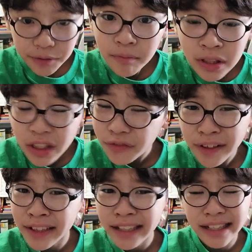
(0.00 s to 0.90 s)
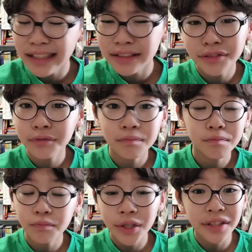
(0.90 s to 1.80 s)
Most of it is
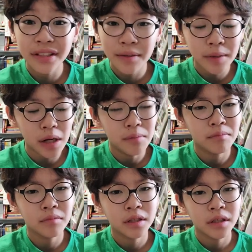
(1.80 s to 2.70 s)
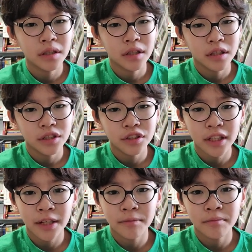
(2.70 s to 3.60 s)
pretty similar. Just
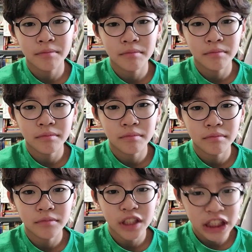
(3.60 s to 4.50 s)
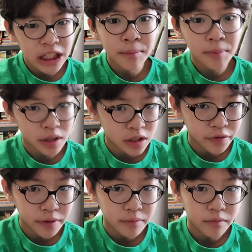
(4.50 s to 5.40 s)
that some parts of
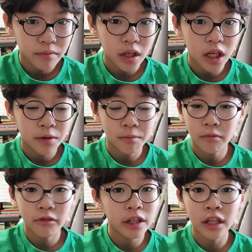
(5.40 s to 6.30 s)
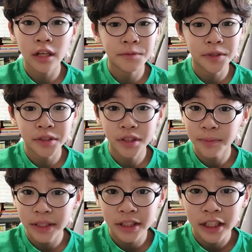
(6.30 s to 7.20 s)
it are really obvious to
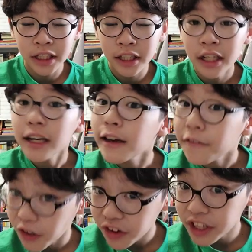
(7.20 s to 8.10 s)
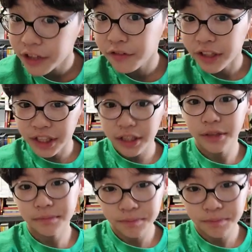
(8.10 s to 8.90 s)
be seen very different.